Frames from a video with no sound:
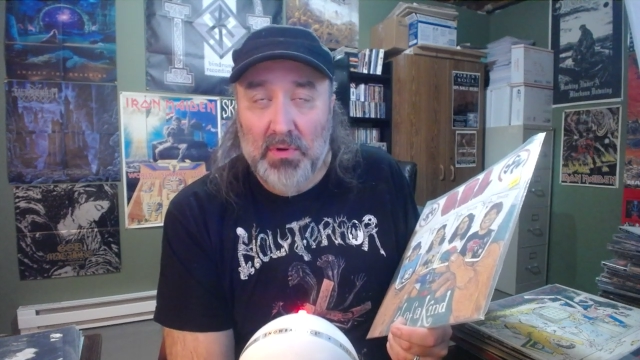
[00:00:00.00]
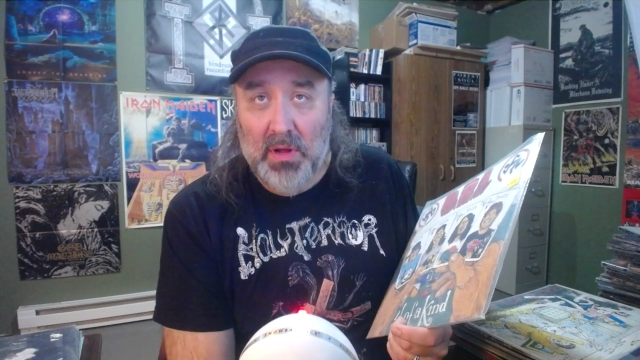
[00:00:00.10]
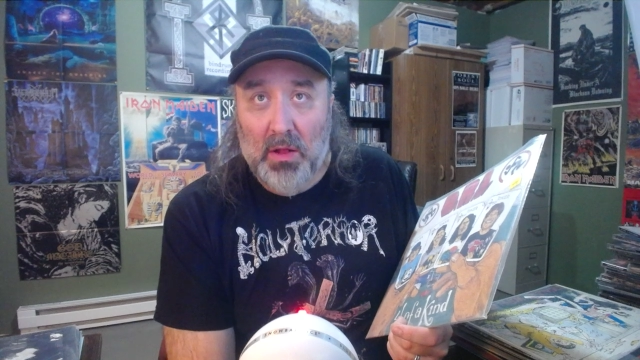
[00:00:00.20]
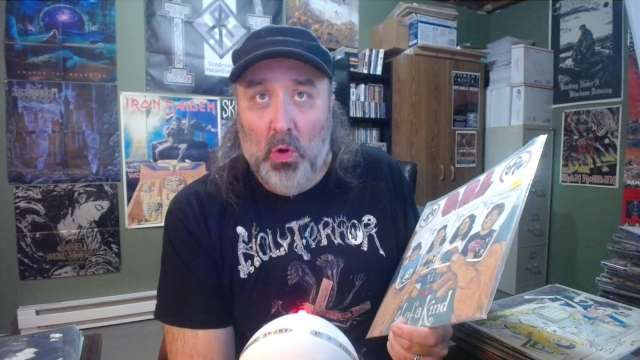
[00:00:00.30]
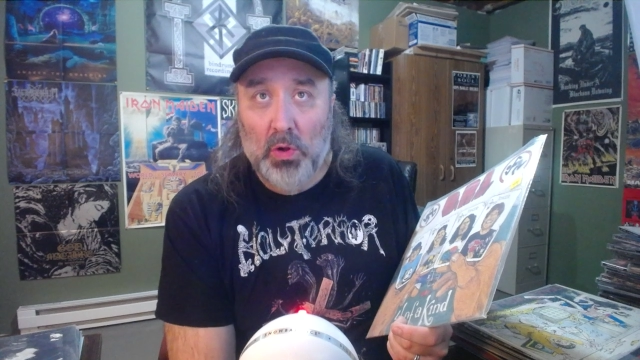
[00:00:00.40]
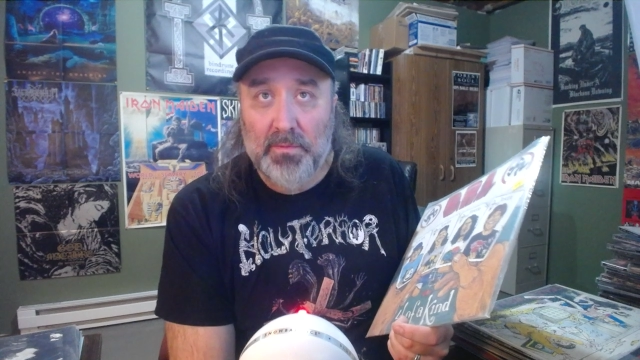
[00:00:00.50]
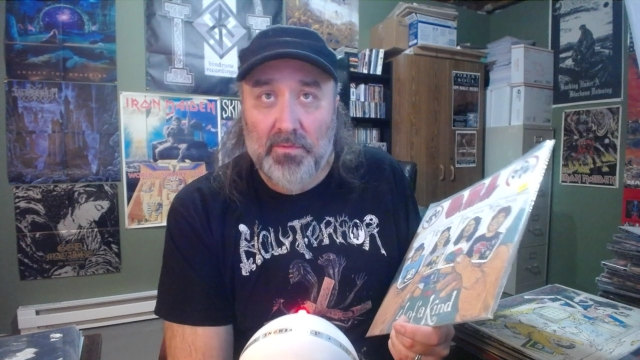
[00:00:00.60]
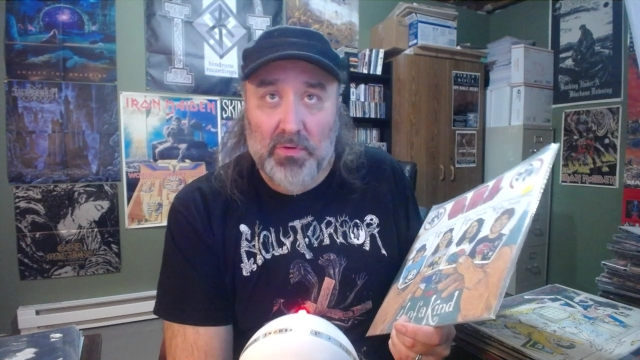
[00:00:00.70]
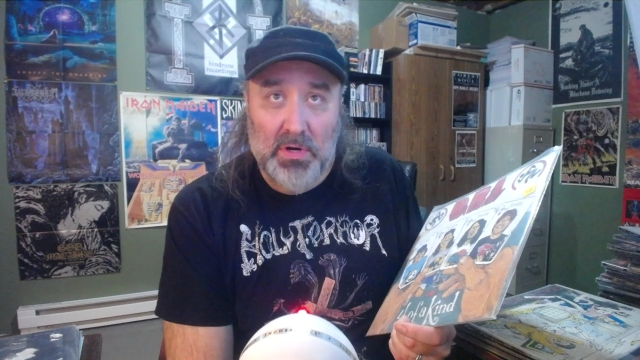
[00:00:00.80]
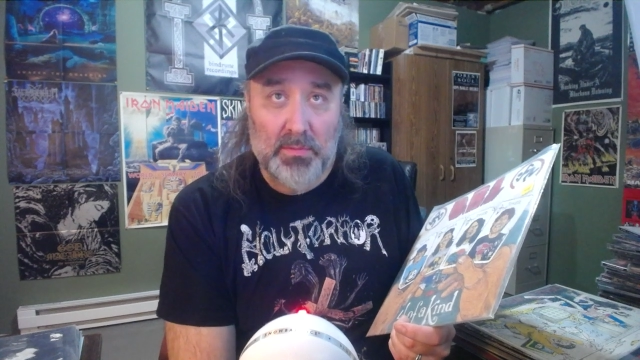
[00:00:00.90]
I'll hold them
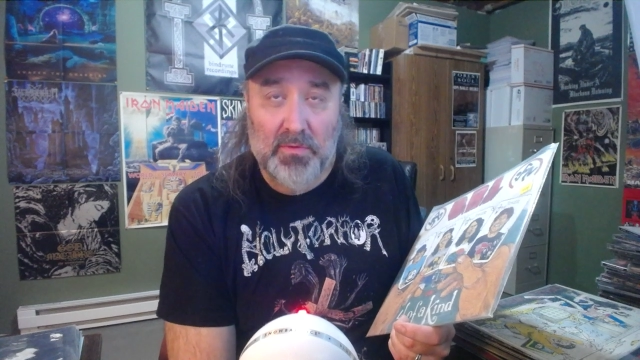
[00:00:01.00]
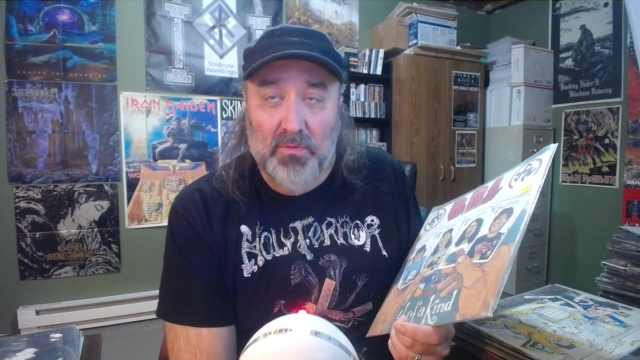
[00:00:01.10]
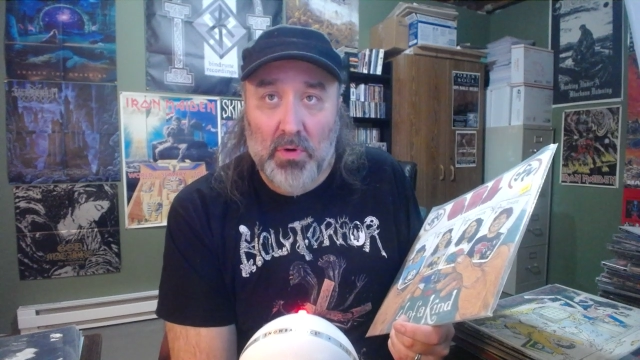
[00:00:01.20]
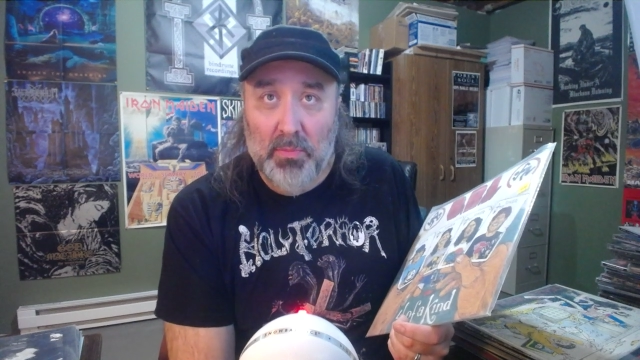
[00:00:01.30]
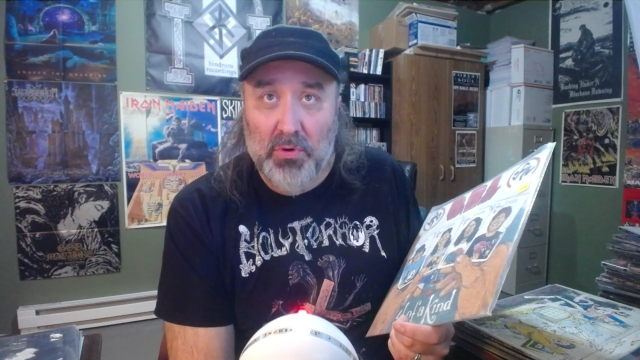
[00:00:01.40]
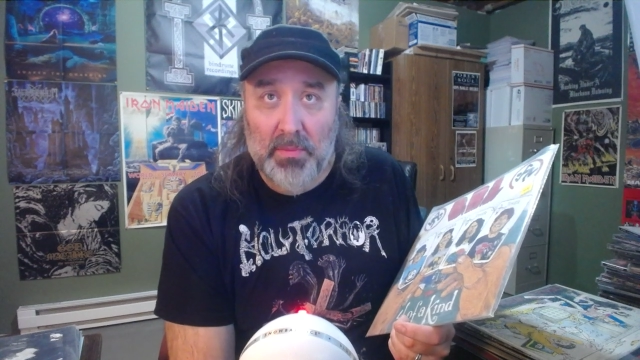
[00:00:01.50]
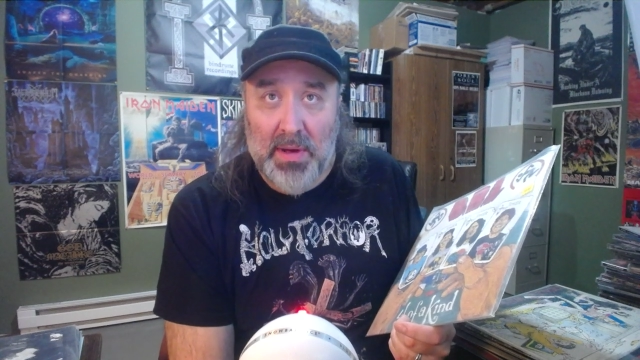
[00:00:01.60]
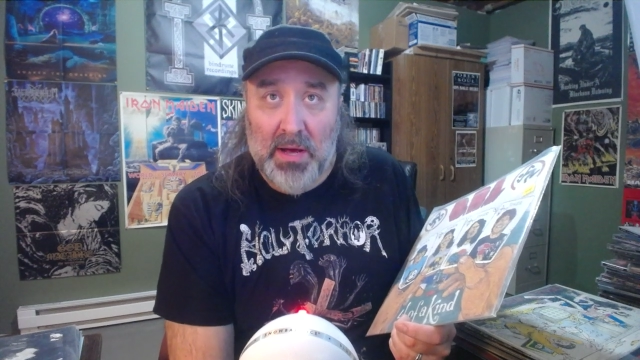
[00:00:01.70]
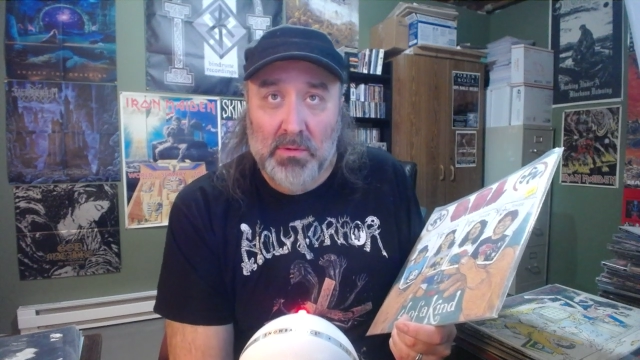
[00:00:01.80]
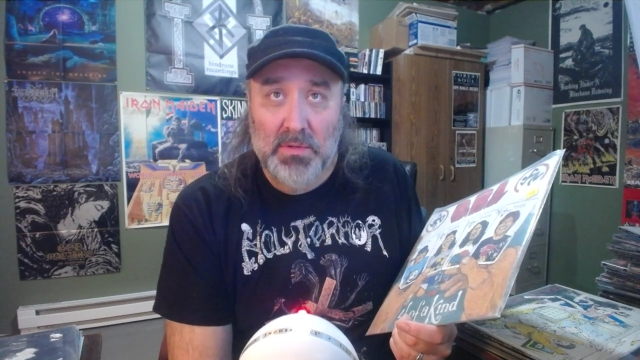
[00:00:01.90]
for you before I put them
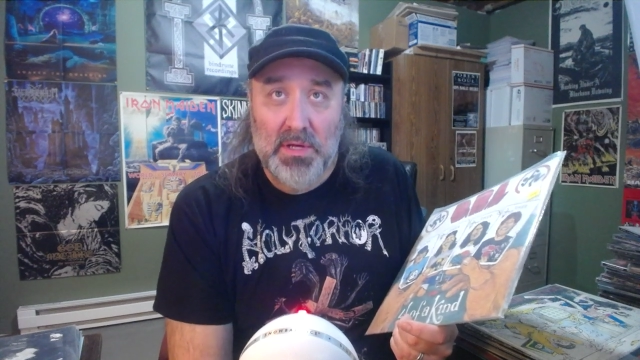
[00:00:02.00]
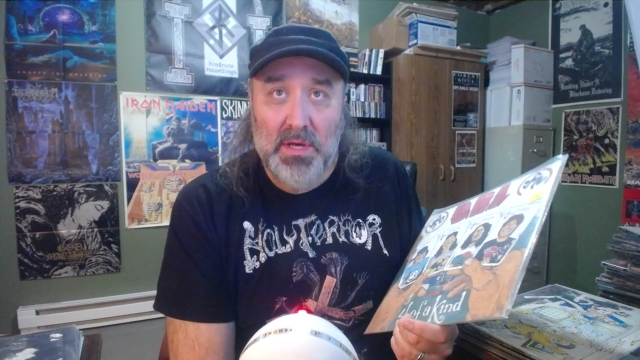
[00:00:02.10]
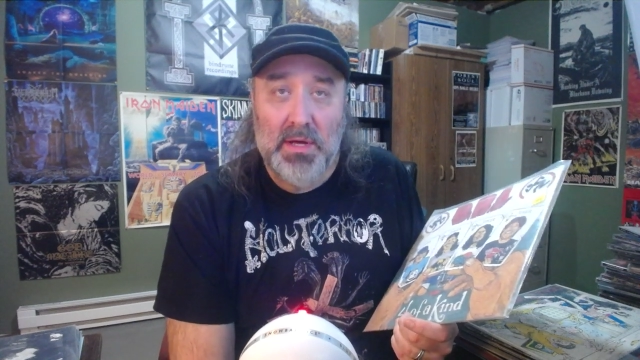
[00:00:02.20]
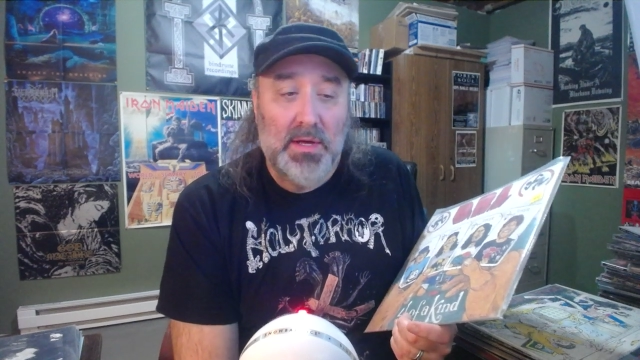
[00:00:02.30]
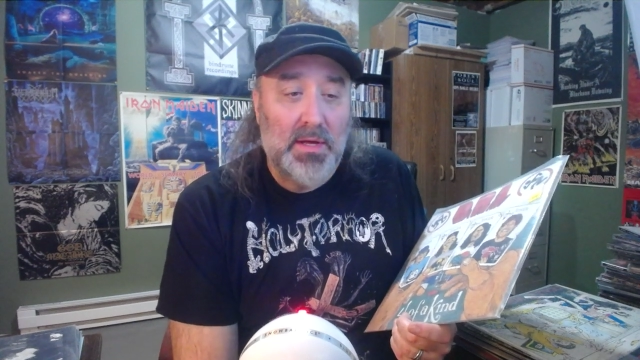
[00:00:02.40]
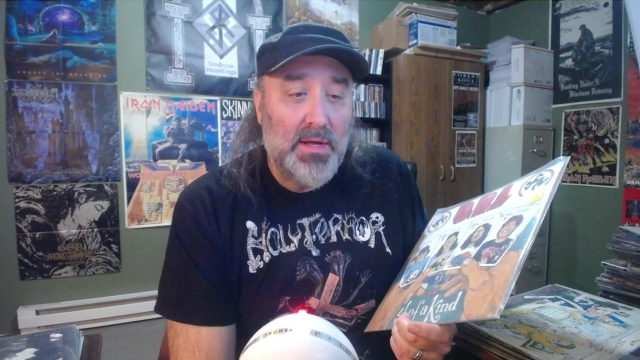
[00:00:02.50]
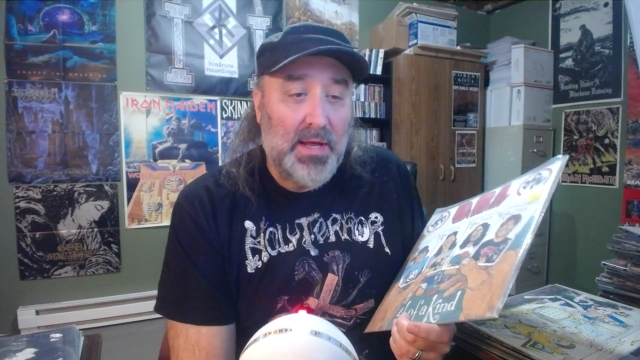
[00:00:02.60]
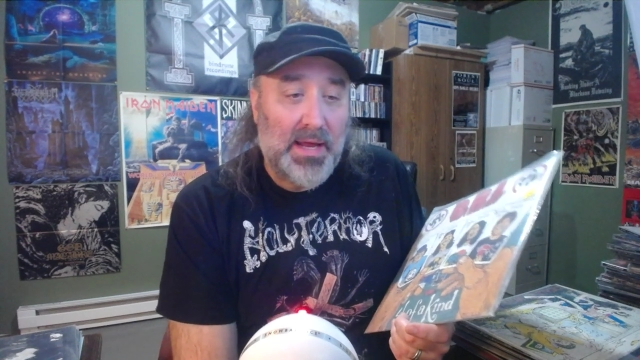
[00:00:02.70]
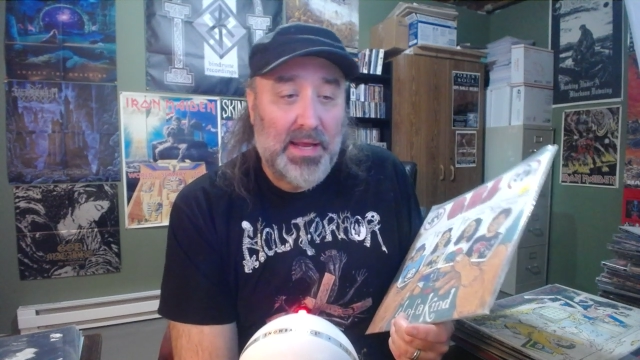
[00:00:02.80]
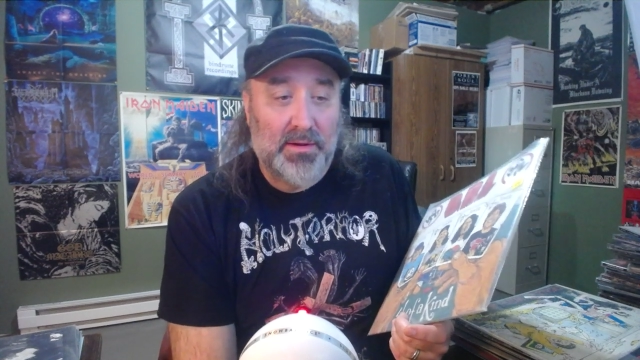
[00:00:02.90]
out."
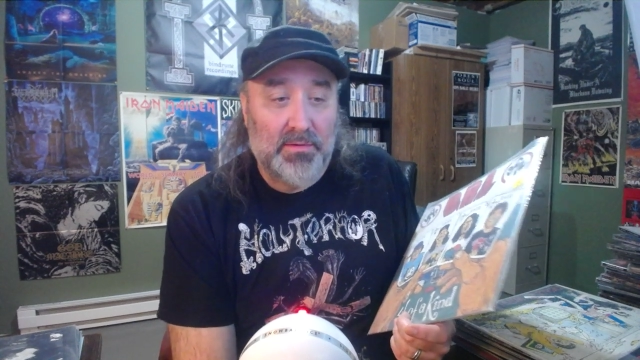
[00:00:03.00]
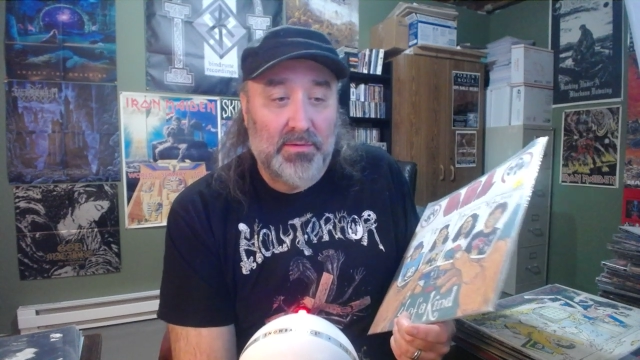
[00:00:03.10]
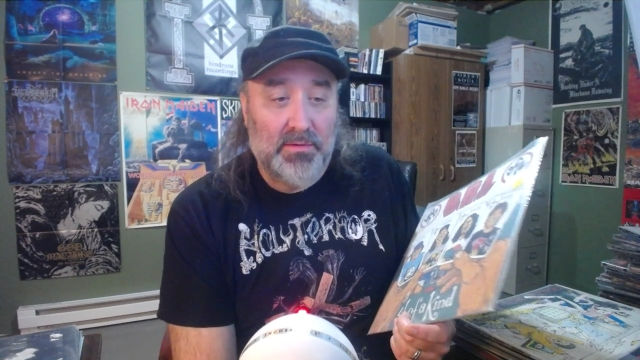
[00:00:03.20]
And